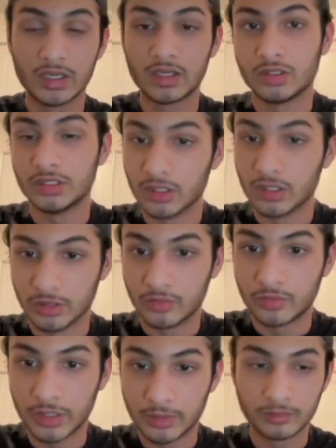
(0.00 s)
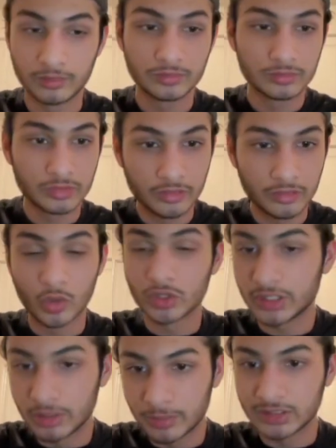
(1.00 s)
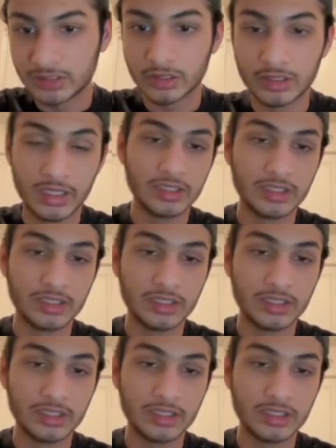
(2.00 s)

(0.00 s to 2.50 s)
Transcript: daily, right? Of course, it depends on the day.